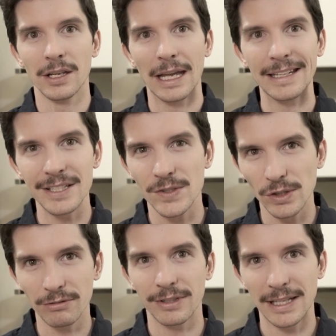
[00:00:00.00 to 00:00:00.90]
Any
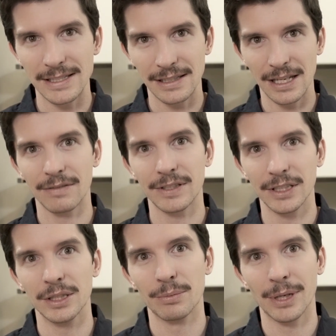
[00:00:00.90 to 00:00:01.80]
silver that's left
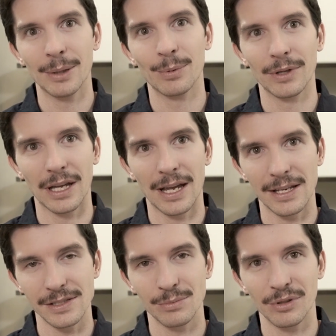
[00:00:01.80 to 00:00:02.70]
in the paper that
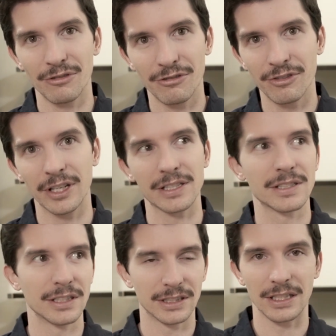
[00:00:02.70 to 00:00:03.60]
hasn't been
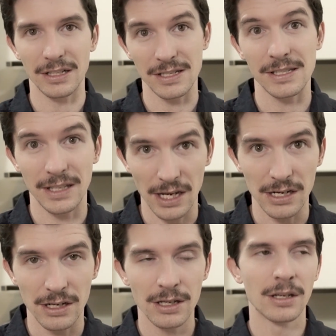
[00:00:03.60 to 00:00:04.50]
fixed is gonna
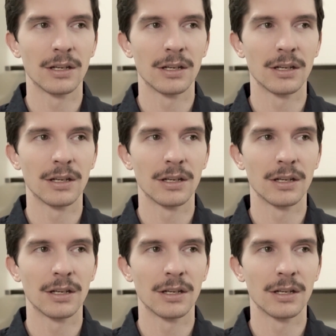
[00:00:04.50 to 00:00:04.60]
stain.